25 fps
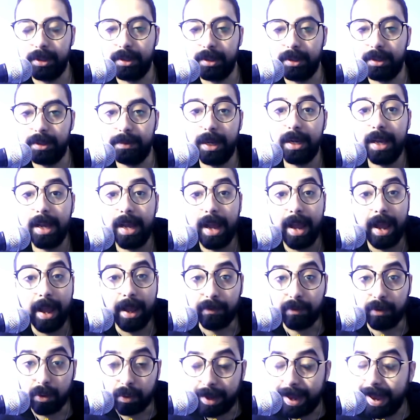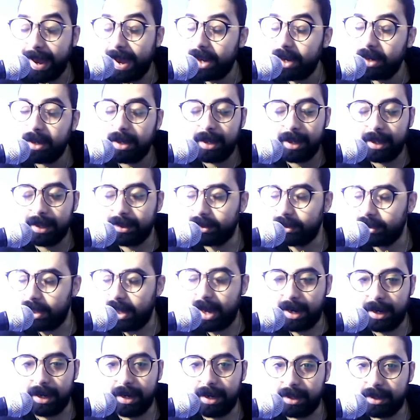But if you can't, it's
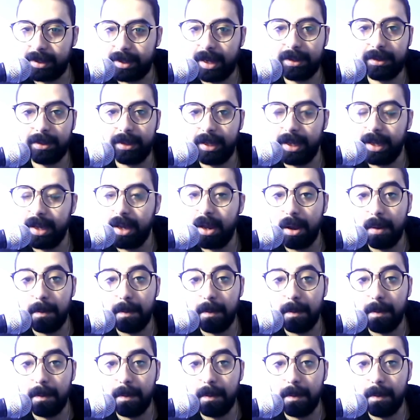not a necessity.